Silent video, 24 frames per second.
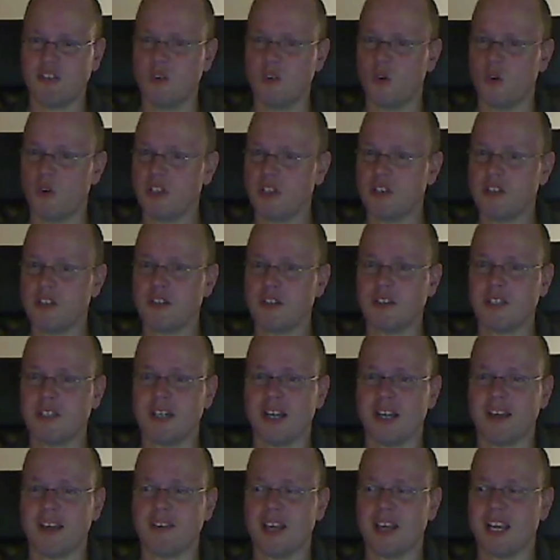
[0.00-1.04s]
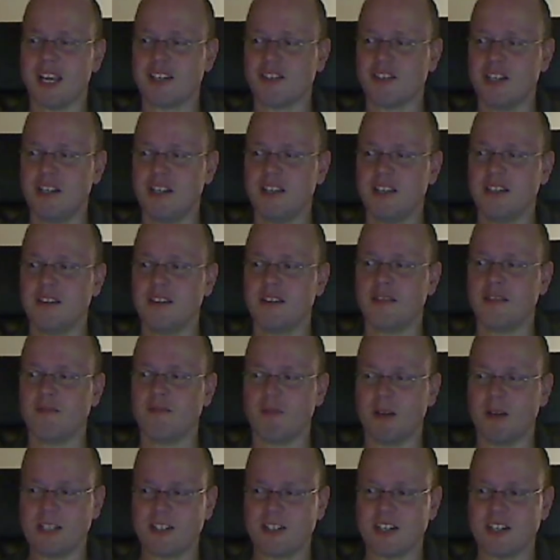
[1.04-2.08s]
Noises that I actually
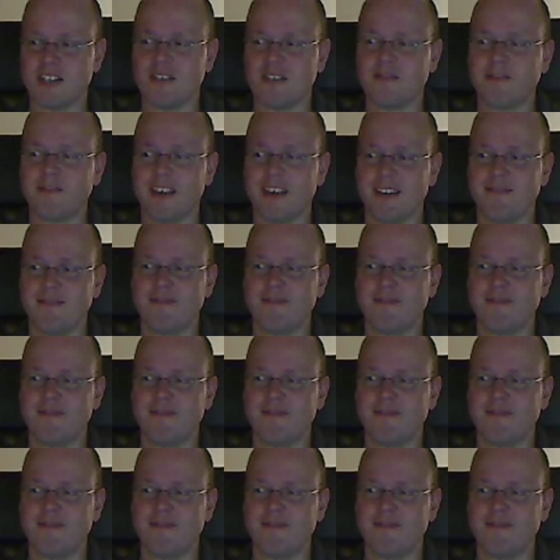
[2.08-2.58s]
myself